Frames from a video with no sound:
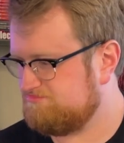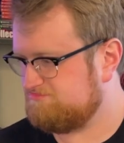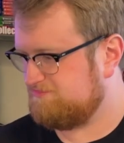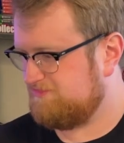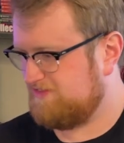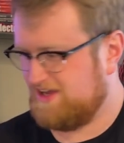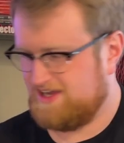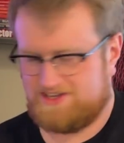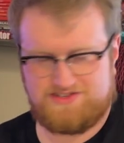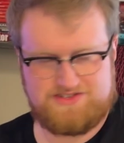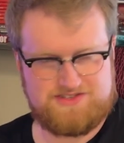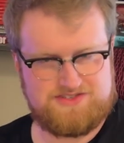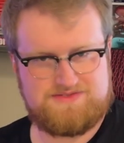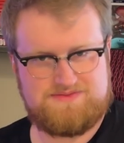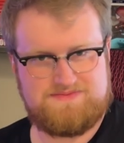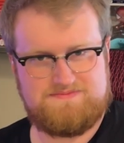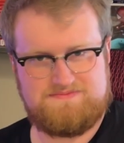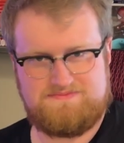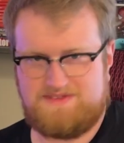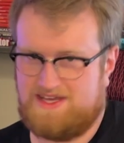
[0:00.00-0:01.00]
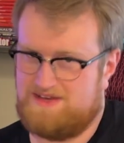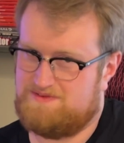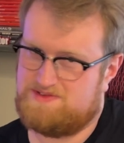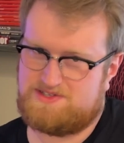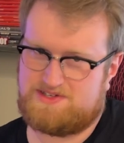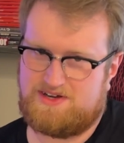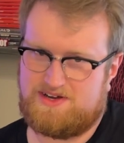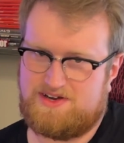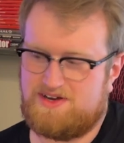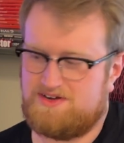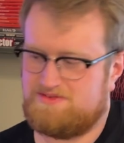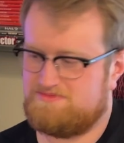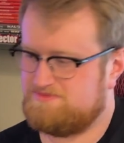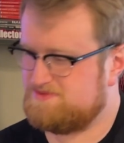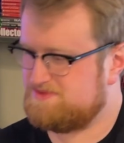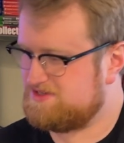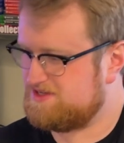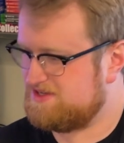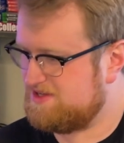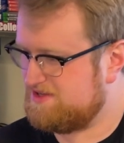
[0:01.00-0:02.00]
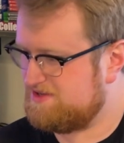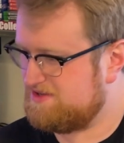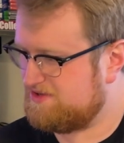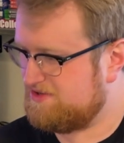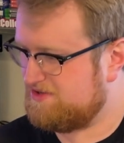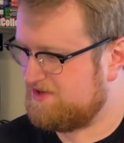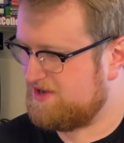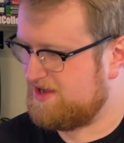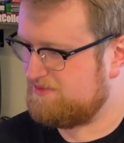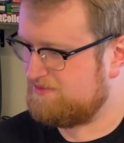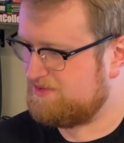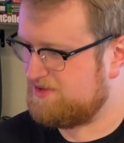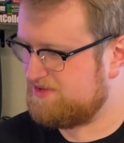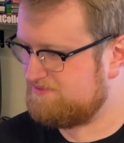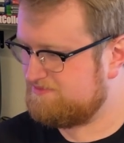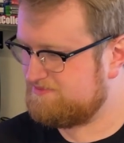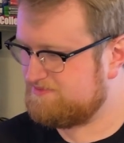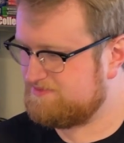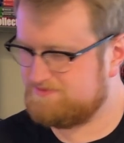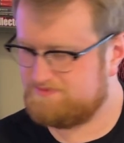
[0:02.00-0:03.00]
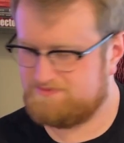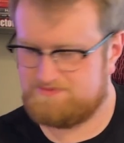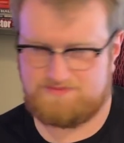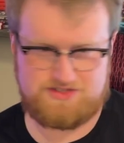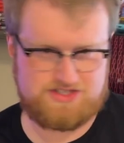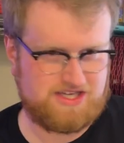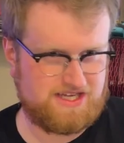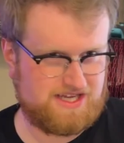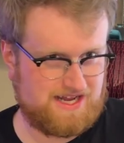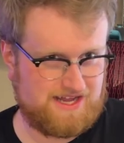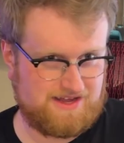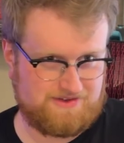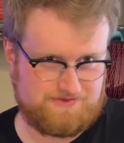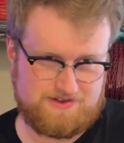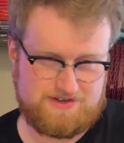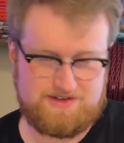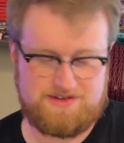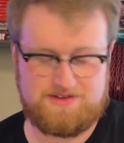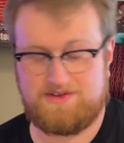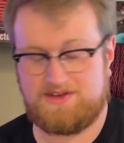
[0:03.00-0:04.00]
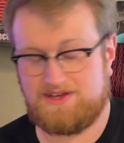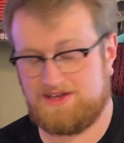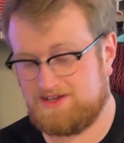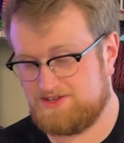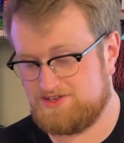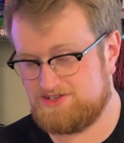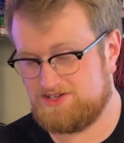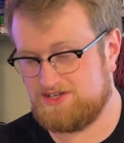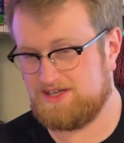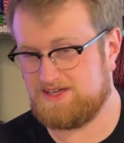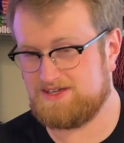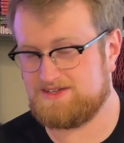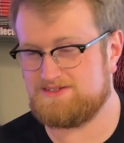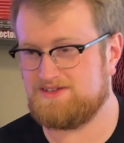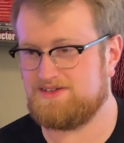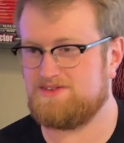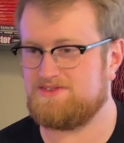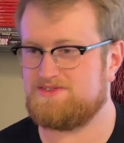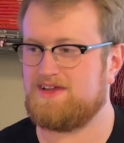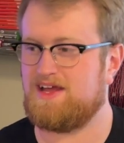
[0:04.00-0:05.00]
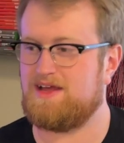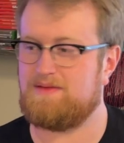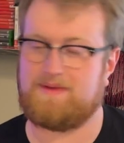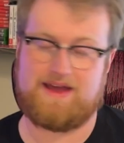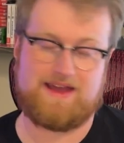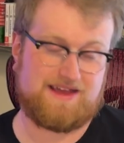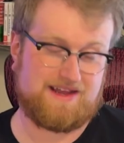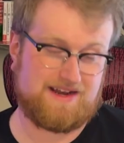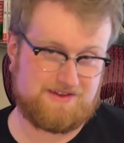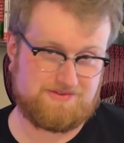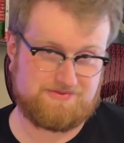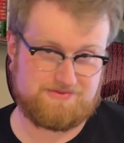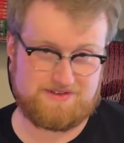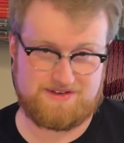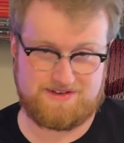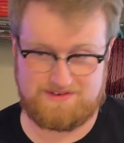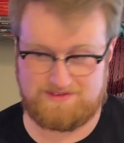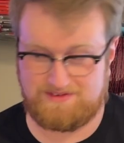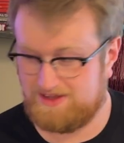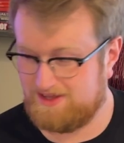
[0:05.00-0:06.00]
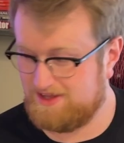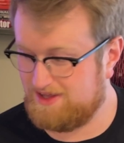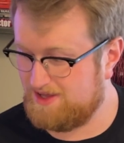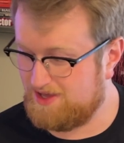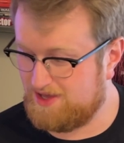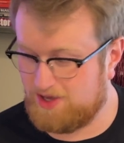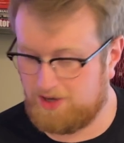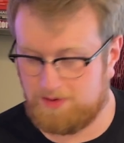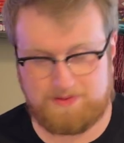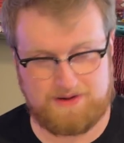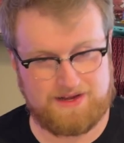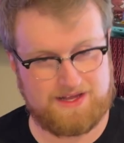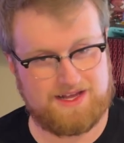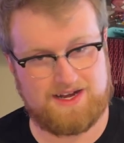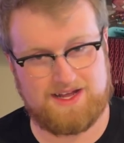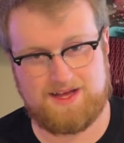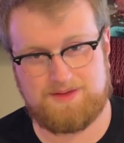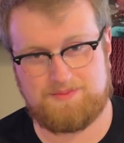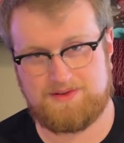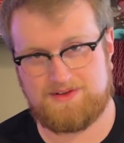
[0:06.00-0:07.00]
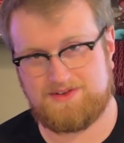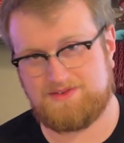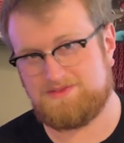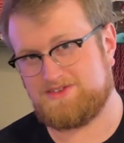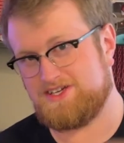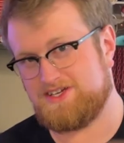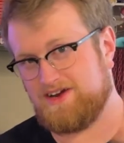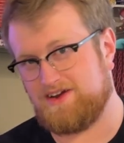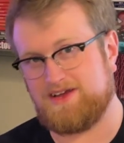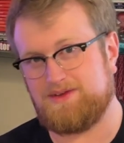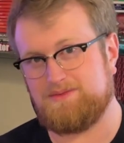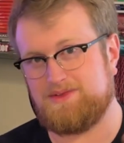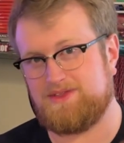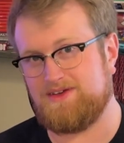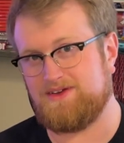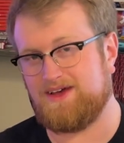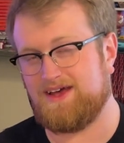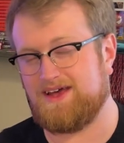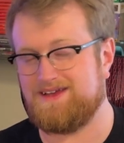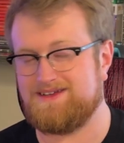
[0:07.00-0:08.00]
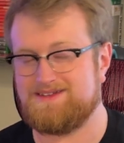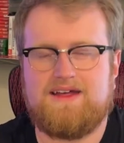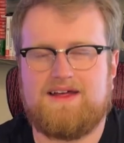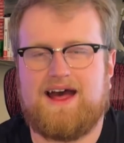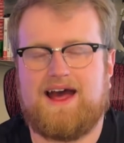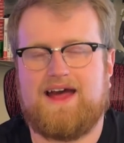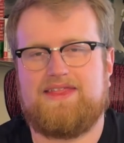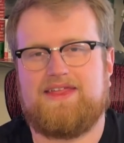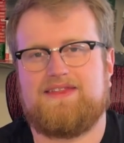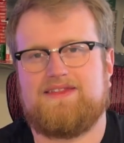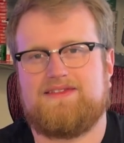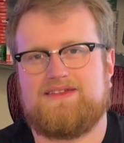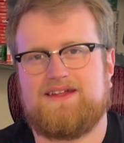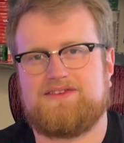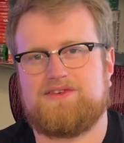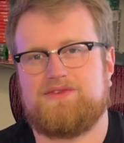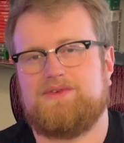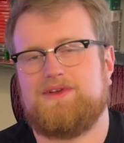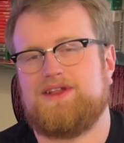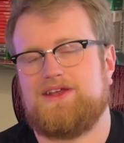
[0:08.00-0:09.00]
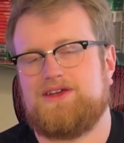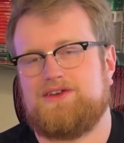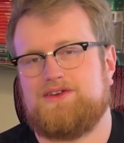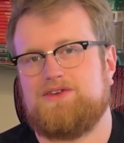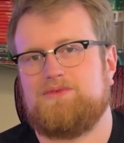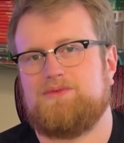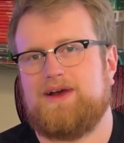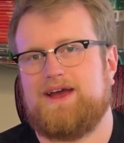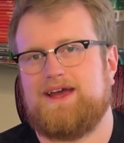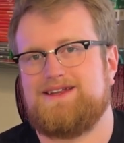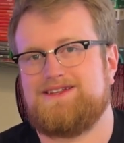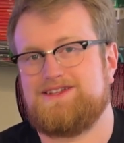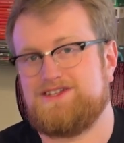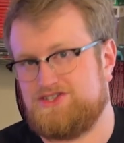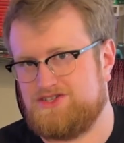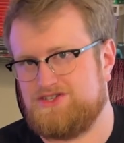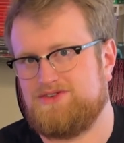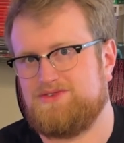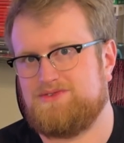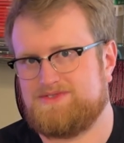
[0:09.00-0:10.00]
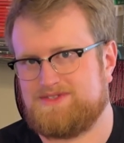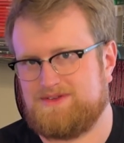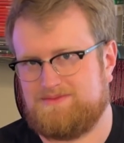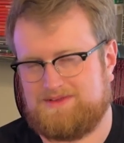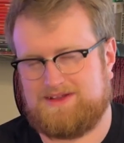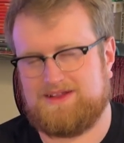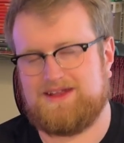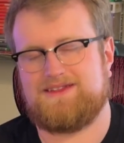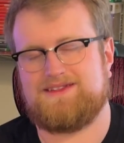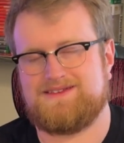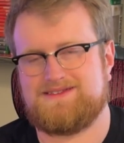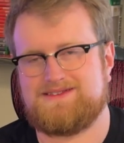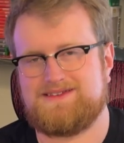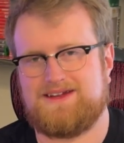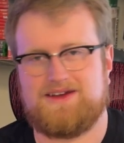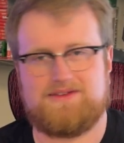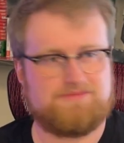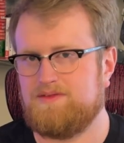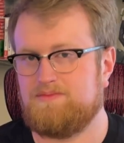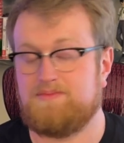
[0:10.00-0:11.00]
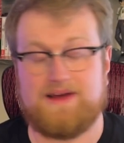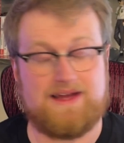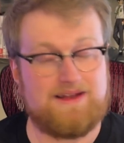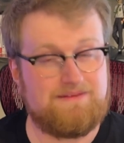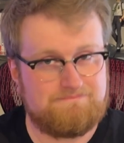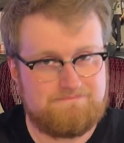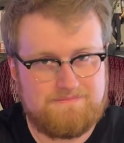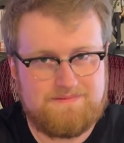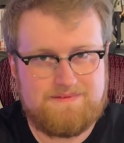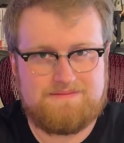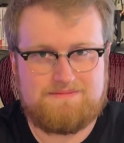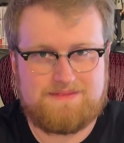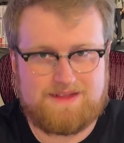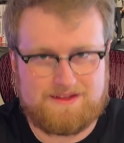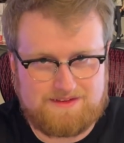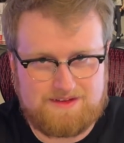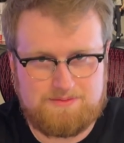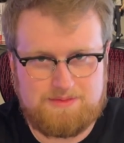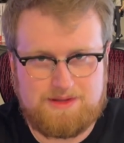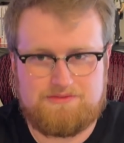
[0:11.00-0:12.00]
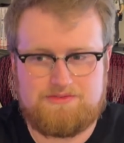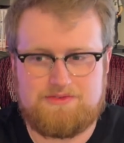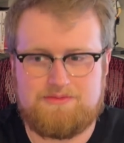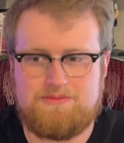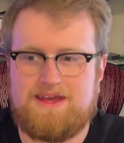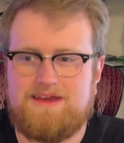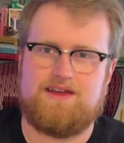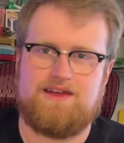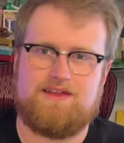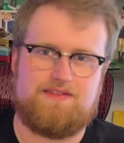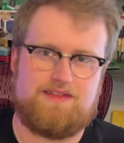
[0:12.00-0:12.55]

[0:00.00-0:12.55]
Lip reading: If I can just give it to her to create one, she can have fun doing it because she likes to go shop. I can have fun opening it up and sharing it with you guys. I think that that's a really good way to do something like this, you know? But that's gonna be it for me.